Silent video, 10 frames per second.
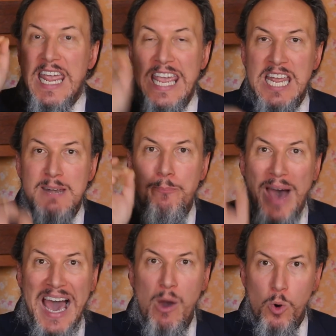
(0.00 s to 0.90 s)
in
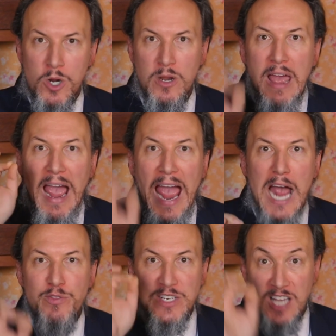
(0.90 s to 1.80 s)
power
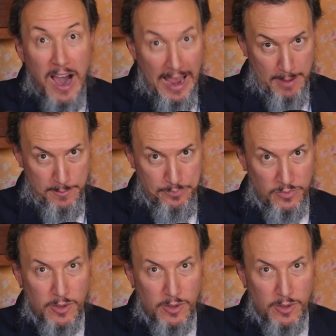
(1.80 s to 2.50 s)
at the time,